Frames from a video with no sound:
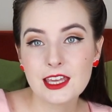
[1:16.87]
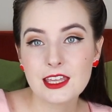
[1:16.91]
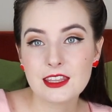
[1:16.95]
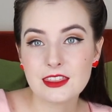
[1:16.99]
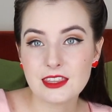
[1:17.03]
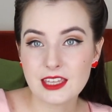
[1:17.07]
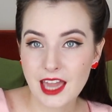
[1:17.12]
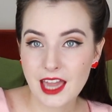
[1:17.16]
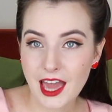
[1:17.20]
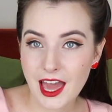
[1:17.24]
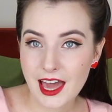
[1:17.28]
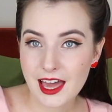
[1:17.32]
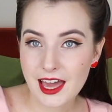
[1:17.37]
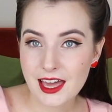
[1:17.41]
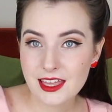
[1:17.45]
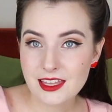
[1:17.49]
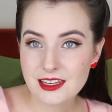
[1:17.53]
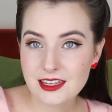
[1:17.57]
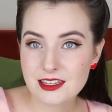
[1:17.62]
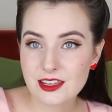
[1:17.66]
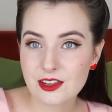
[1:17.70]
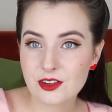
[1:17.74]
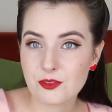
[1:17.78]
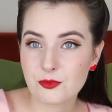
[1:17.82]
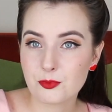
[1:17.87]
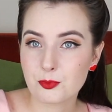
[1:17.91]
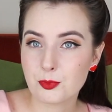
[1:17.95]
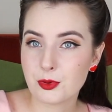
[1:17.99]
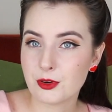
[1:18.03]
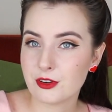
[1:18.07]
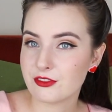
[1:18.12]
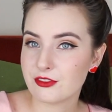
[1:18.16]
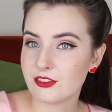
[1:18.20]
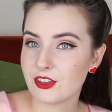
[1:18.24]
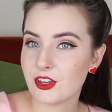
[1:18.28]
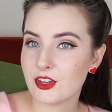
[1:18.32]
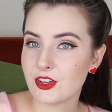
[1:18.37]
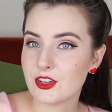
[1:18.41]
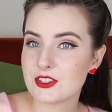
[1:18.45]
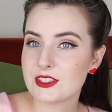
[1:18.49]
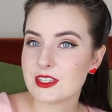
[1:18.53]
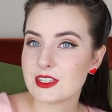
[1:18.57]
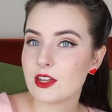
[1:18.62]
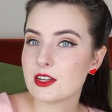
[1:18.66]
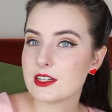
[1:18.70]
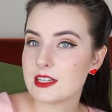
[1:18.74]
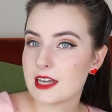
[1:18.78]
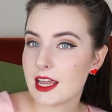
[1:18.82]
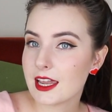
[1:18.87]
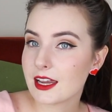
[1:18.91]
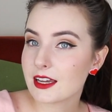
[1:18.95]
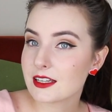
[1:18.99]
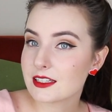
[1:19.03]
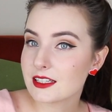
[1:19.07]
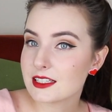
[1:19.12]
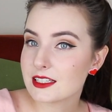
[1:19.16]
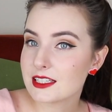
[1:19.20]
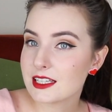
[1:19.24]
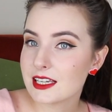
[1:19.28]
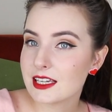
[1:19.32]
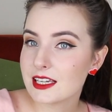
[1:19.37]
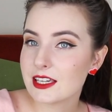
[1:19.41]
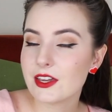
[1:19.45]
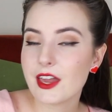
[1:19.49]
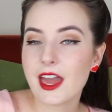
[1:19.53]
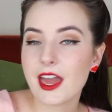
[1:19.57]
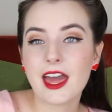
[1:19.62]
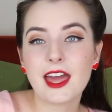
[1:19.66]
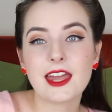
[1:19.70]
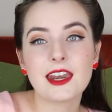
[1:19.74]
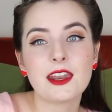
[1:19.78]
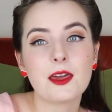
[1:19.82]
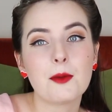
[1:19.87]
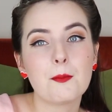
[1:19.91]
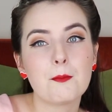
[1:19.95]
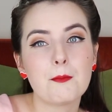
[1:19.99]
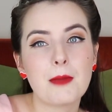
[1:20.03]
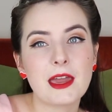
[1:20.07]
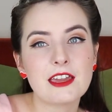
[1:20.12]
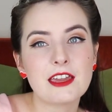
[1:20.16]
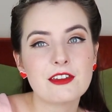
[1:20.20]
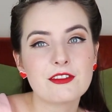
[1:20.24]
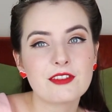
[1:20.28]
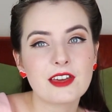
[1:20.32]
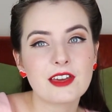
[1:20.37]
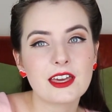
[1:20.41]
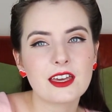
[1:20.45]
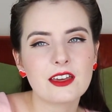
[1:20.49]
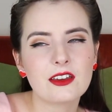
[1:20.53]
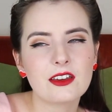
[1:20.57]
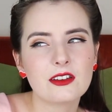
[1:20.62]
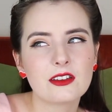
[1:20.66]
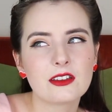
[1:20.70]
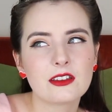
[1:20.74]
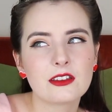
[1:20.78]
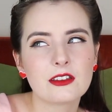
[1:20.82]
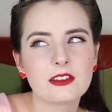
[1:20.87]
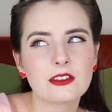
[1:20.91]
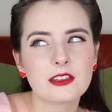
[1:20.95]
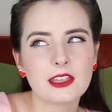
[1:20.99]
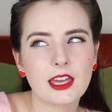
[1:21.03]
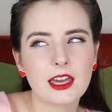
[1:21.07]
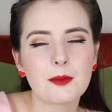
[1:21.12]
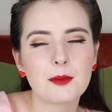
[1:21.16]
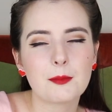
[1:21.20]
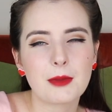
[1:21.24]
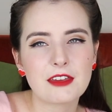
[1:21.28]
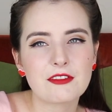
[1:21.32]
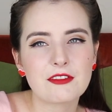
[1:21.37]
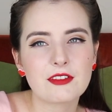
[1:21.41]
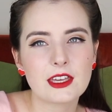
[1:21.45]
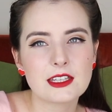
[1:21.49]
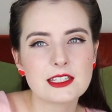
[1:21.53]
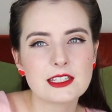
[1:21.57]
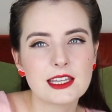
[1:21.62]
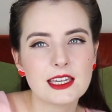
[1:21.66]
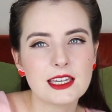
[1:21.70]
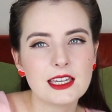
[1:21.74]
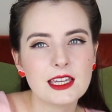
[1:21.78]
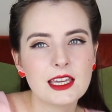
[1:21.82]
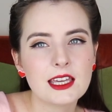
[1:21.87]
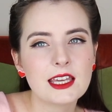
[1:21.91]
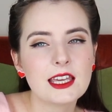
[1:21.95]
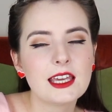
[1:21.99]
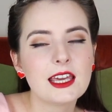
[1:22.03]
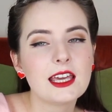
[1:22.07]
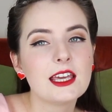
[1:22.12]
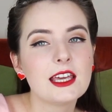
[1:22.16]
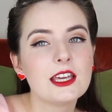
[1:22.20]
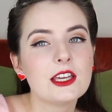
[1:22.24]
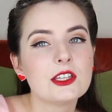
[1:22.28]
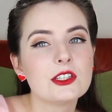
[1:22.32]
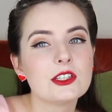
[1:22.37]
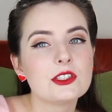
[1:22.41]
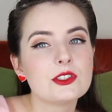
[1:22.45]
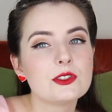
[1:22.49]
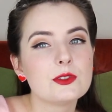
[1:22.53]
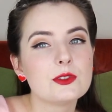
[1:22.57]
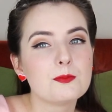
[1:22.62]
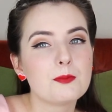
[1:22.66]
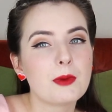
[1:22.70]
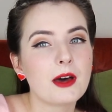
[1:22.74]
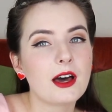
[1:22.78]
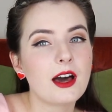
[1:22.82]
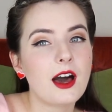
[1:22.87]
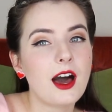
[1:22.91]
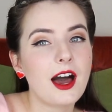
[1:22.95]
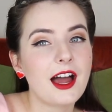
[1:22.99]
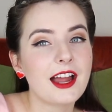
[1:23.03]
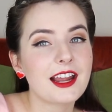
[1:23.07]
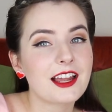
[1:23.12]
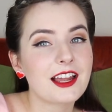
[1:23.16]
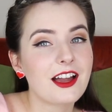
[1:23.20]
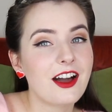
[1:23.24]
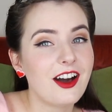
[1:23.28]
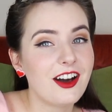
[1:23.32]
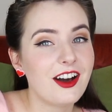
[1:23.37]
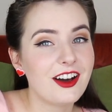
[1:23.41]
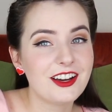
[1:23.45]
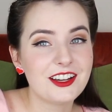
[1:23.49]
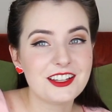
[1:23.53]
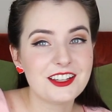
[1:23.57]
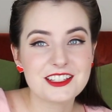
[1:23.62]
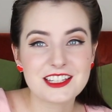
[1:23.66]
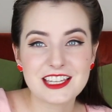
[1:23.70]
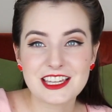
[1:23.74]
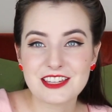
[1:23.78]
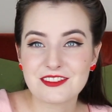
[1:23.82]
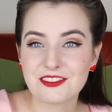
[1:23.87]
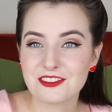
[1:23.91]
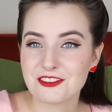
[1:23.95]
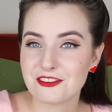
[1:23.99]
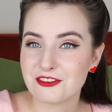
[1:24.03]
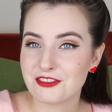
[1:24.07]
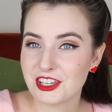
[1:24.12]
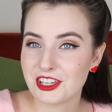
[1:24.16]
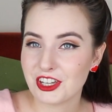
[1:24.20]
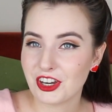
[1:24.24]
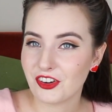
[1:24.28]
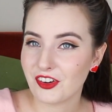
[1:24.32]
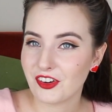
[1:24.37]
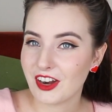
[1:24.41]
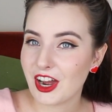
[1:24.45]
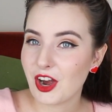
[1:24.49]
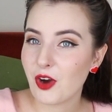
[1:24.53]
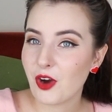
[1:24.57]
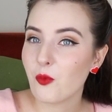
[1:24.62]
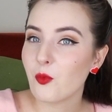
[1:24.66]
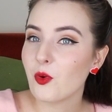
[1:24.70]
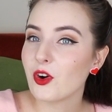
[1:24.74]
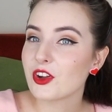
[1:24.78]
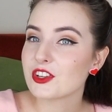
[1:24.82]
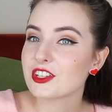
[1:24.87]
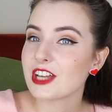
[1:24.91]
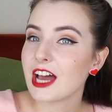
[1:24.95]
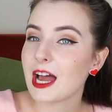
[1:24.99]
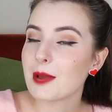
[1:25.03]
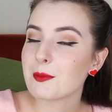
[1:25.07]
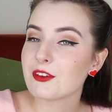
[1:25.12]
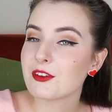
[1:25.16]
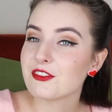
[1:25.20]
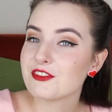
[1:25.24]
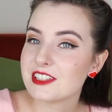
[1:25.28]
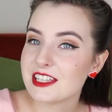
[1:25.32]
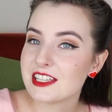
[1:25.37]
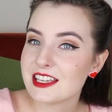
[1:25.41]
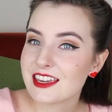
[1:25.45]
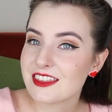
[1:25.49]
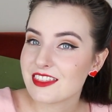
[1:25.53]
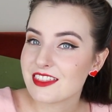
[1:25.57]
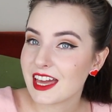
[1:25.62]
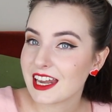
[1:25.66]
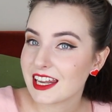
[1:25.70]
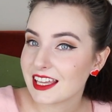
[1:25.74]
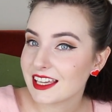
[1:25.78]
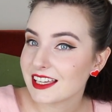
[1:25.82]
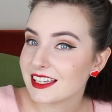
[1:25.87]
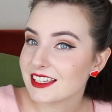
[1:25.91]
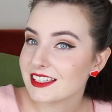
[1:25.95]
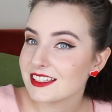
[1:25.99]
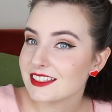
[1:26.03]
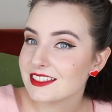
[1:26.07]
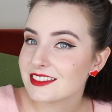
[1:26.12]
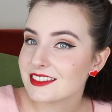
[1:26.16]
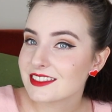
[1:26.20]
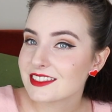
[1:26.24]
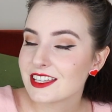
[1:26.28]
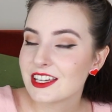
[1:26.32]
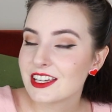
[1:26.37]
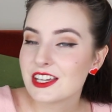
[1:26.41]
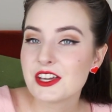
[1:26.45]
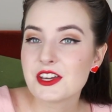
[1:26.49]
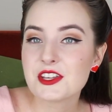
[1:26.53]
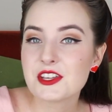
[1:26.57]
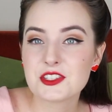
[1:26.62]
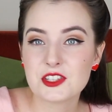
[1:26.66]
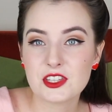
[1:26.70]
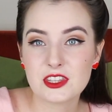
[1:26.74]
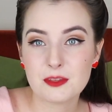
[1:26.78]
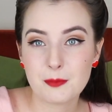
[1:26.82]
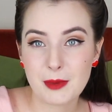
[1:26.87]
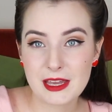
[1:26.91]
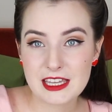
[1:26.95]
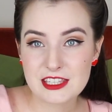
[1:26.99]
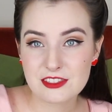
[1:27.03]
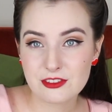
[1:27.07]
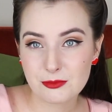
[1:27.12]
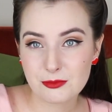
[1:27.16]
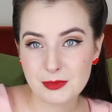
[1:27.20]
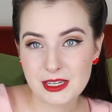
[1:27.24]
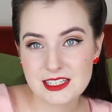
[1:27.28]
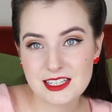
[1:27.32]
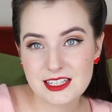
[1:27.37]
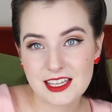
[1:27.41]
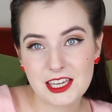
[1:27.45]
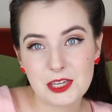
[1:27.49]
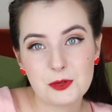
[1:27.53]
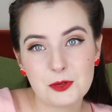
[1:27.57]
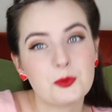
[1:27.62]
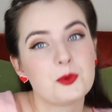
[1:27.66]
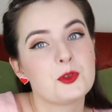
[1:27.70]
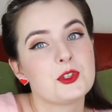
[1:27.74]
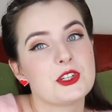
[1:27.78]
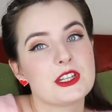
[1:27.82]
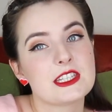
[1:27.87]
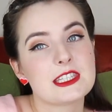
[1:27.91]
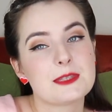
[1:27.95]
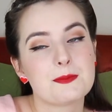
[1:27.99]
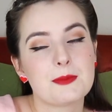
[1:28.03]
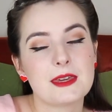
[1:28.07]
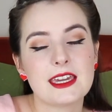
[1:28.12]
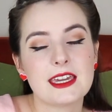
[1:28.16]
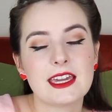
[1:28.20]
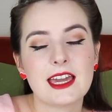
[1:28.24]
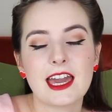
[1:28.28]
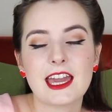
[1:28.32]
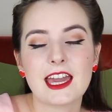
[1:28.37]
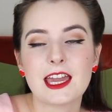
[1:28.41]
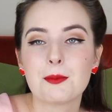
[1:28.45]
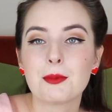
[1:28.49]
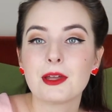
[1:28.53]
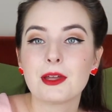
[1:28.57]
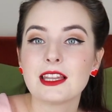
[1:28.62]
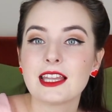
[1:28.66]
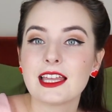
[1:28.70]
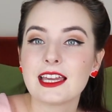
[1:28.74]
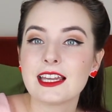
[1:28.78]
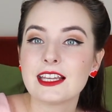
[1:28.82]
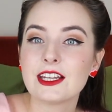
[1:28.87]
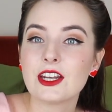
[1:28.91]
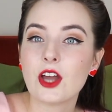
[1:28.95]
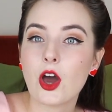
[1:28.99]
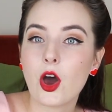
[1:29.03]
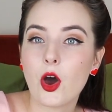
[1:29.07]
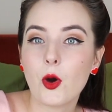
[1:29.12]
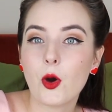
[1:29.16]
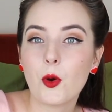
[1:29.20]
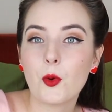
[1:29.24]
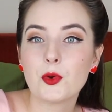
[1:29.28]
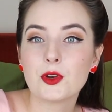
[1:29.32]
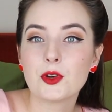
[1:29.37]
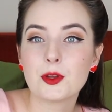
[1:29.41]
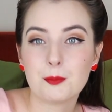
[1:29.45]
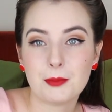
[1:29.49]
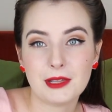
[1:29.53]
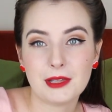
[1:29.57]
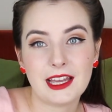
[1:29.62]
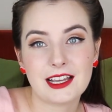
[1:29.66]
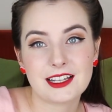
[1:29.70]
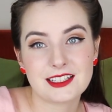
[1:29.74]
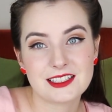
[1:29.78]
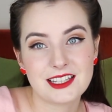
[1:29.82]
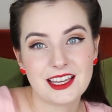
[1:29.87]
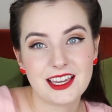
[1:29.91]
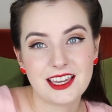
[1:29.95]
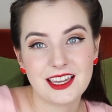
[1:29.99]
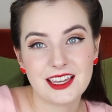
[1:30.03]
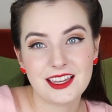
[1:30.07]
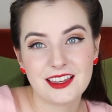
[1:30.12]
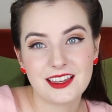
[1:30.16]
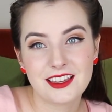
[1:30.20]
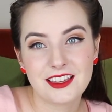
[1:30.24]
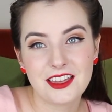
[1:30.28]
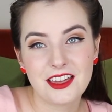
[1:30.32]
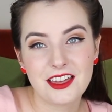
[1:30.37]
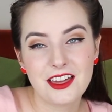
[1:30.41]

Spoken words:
The ad prefers nectar tea and Mayfair tea, but I can't even figure out what type of tea that is. So the base for my tea will just be a plain old black tea.